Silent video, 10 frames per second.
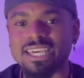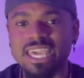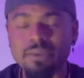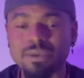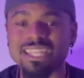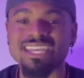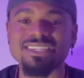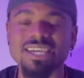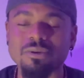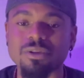keeping the
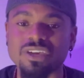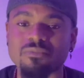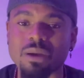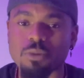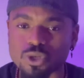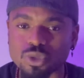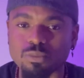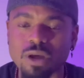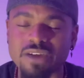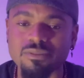integrity of my personal
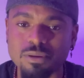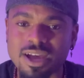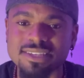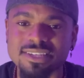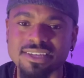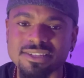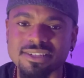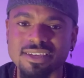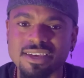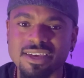private process
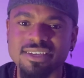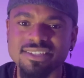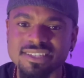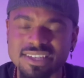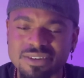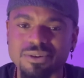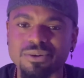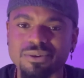still